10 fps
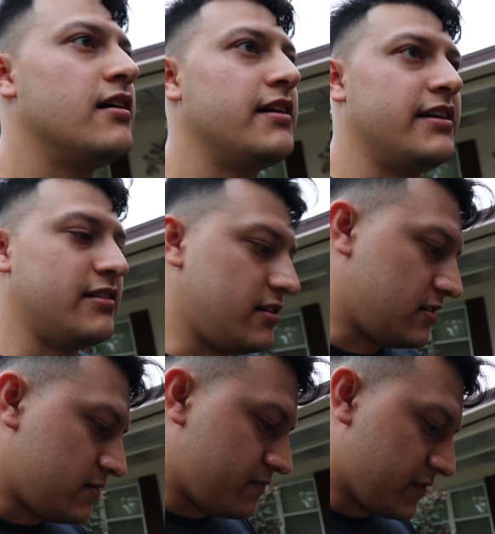And
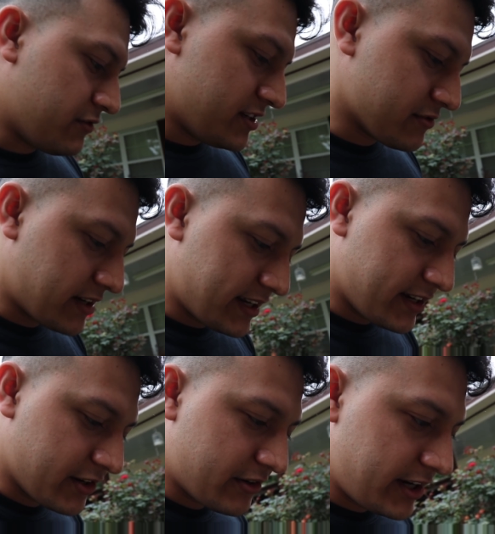the reason why I
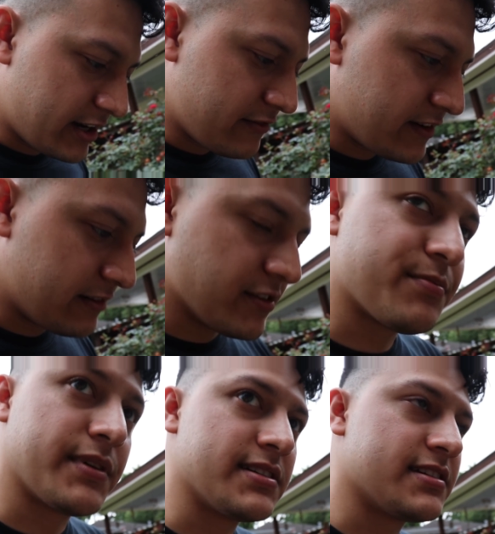did go E85 was
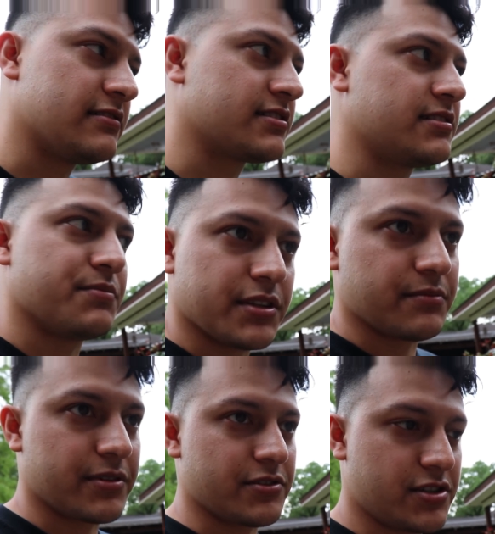because I was going to put
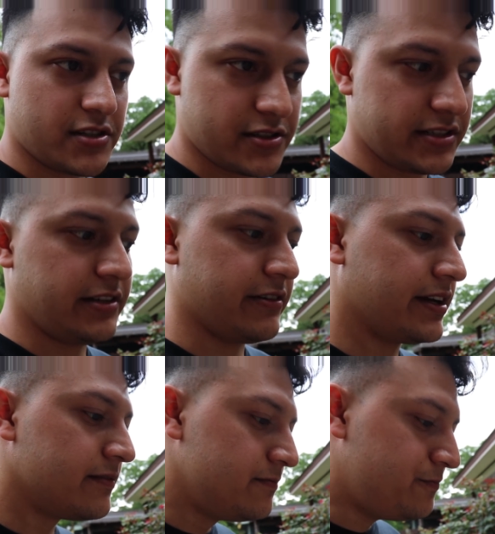the Procharger anyway.